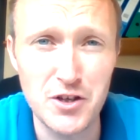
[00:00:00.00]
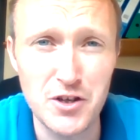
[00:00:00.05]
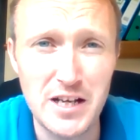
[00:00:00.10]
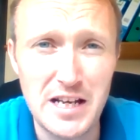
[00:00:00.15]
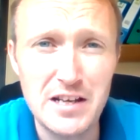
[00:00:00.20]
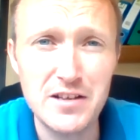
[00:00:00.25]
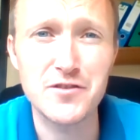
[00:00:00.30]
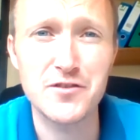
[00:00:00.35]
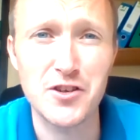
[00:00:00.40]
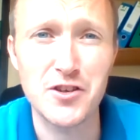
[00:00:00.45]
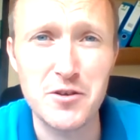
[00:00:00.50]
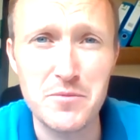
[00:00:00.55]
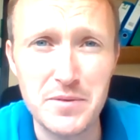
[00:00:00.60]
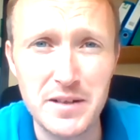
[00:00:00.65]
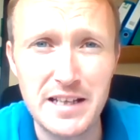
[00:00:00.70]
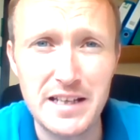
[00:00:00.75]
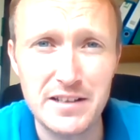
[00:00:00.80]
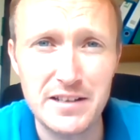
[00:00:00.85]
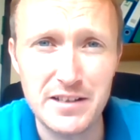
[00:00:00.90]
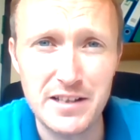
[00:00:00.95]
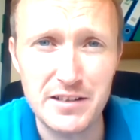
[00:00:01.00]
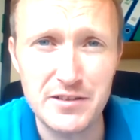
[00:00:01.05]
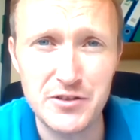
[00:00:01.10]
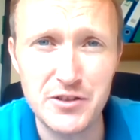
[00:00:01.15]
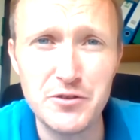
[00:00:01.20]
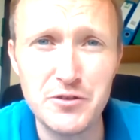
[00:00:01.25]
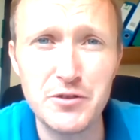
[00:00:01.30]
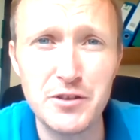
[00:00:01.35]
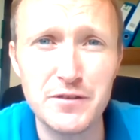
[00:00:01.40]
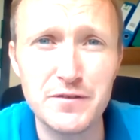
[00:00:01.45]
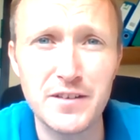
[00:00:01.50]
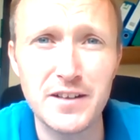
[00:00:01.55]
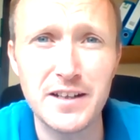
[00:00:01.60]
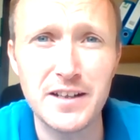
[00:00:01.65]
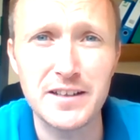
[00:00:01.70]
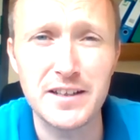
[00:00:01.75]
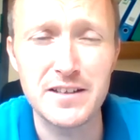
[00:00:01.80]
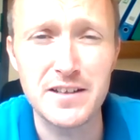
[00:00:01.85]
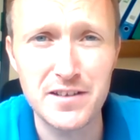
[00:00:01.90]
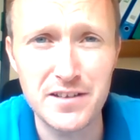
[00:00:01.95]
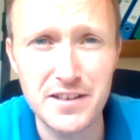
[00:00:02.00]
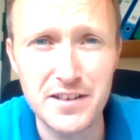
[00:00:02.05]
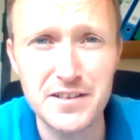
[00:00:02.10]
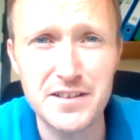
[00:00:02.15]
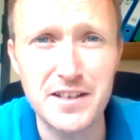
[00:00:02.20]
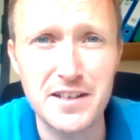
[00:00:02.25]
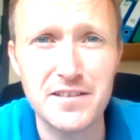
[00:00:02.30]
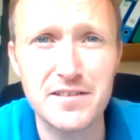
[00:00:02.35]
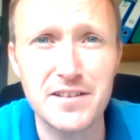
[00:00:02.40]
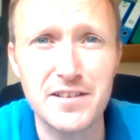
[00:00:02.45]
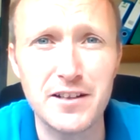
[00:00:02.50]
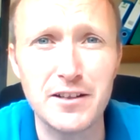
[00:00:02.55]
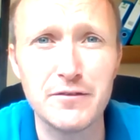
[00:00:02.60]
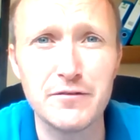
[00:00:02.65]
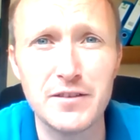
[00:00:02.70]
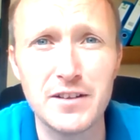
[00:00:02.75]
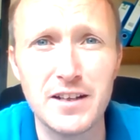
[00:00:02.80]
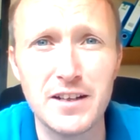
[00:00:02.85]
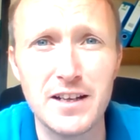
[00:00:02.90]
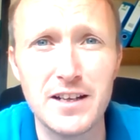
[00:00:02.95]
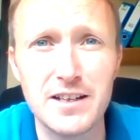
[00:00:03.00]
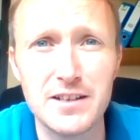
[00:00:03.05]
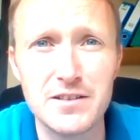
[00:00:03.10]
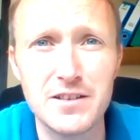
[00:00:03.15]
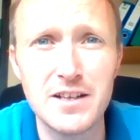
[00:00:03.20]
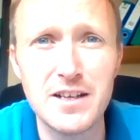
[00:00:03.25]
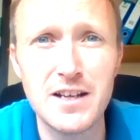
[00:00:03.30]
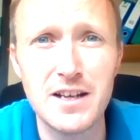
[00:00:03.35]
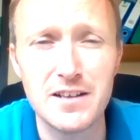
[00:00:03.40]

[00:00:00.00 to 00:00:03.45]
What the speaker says: East Germany is unified and the city itself lies